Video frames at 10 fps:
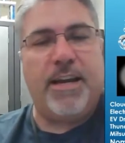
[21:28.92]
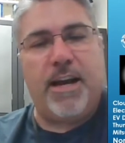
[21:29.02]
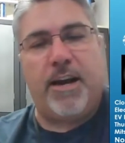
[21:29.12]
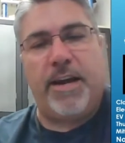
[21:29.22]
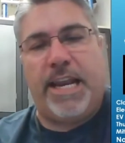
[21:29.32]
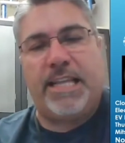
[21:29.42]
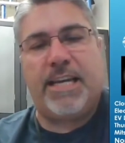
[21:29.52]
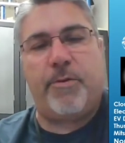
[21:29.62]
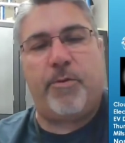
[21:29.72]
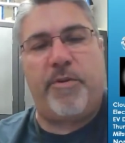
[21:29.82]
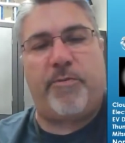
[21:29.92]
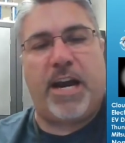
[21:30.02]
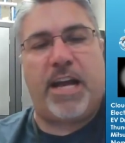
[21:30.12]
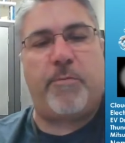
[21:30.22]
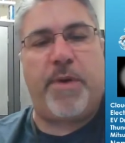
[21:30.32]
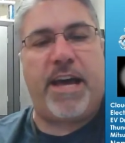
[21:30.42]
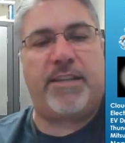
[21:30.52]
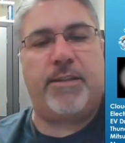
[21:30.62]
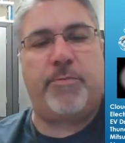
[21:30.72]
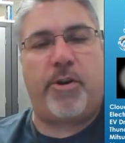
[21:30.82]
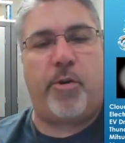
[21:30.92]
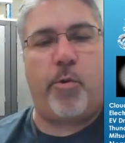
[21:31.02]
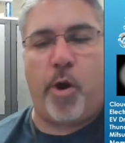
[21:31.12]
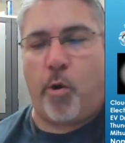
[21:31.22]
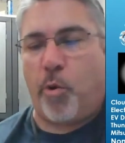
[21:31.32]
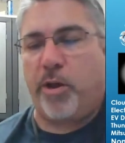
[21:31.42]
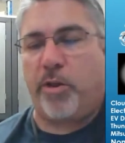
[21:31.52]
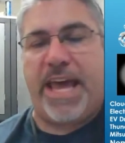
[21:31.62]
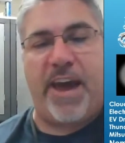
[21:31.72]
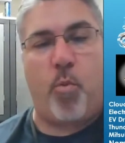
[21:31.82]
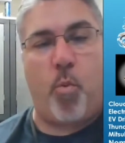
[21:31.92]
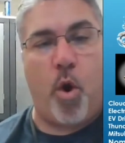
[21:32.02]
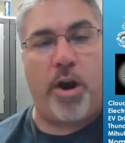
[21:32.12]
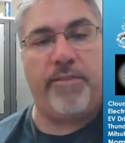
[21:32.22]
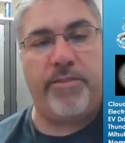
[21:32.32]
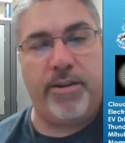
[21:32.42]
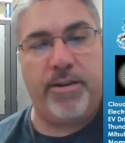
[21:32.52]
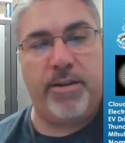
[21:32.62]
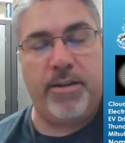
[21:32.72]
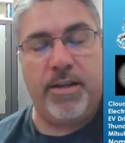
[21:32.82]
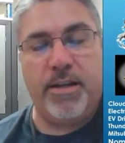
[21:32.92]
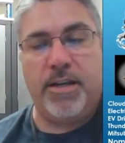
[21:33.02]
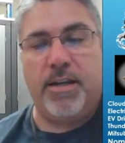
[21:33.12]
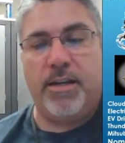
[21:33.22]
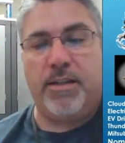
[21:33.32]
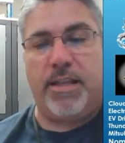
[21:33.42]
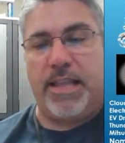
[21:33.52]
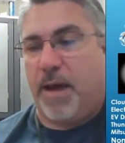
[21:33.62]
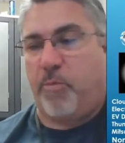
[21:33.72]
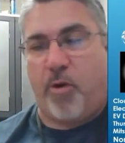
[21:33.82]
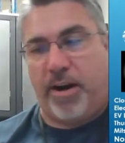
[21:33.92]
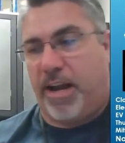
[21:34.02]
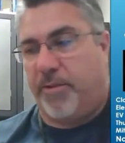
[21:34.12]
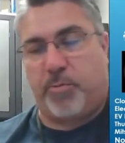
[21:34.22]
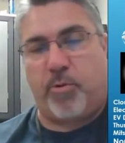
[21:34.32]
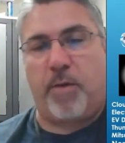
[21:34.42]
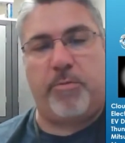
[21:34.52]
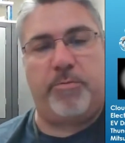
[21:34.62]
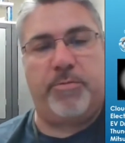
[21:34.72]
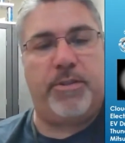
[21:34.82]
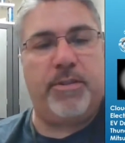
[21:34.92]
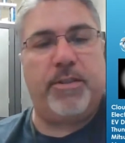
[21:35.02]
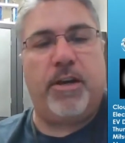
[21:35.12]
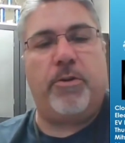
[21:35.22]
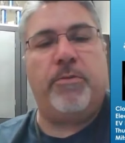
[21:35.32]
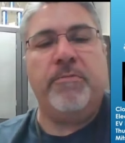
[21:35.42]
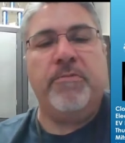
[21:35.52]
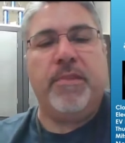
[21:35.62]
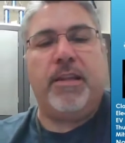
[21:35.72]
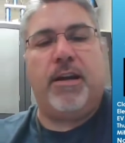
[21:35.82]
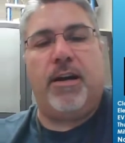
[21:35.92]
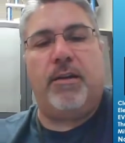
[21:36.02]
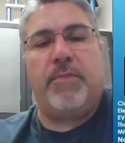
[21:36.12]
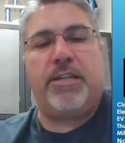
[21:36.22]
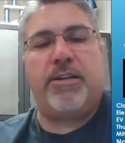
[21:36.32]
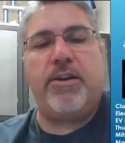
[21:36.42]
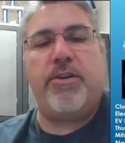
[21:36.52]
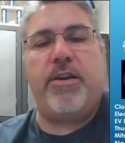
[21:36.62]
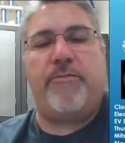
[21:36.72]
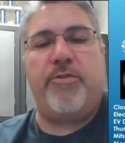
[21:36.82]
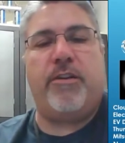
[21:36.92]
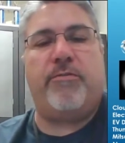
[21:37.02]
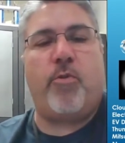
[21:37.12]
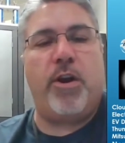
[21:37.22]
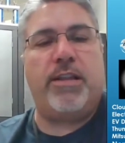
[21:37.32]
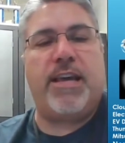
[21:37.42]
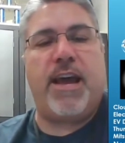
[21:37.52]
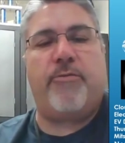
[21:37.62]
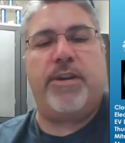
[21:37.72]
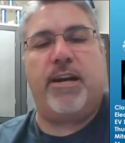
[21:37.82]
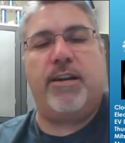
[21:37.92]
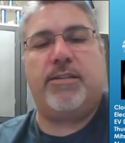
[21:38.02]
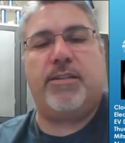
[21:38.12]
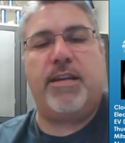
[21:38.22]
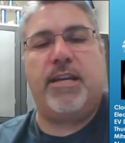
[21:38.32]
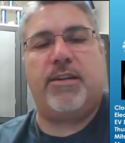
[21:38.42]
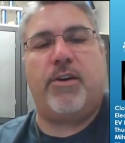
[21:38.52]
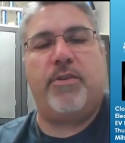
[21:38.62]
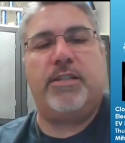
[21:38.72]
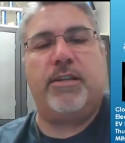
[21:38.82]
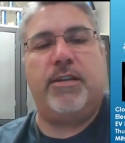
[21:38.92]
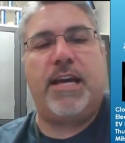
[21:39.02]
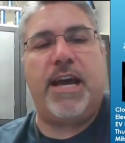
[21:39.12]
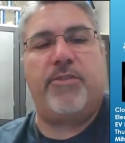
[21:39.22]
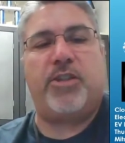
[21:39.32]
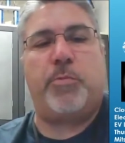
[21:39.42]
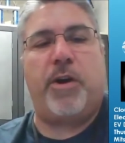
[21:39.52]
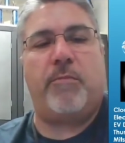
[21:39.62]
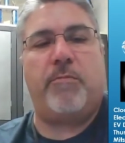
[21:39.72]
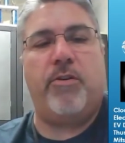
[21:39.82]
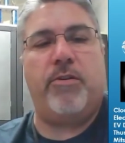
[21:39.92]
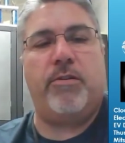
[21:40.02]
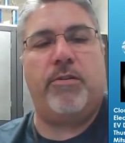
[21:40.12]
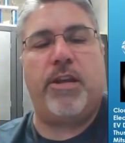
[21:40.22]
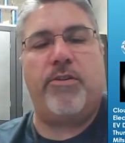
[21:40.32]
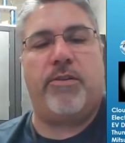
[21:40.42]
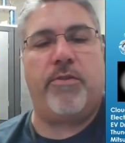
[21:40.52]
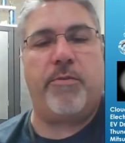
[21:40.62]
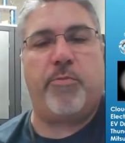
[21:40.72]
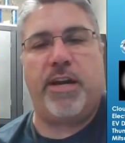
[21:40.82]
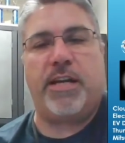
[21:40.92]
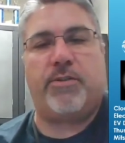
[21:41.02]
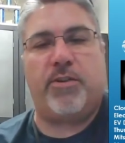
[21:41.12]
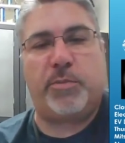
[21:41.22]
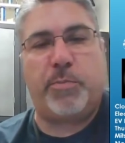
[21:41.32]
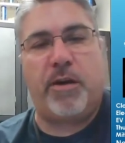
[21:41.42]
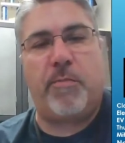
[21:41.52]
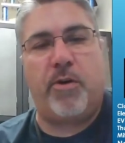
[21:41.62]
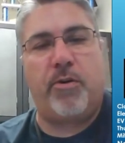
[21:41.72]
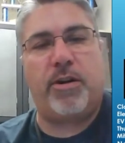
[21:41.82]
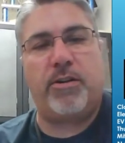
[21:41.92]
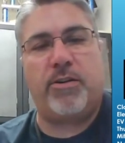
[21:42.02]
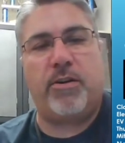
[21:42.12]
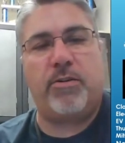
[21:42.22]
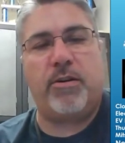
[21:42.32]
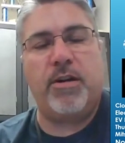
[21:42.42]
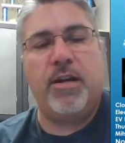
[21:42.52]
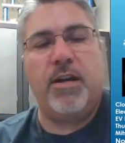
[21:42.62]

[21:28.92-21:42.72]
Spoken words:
Anytime that we forgot to pack something, or we only had one of it, then that part gave us problems. So make sure if you can afford it, to have redundancy. It's always good to have a spare motor that you can replace, or a spare motor controller,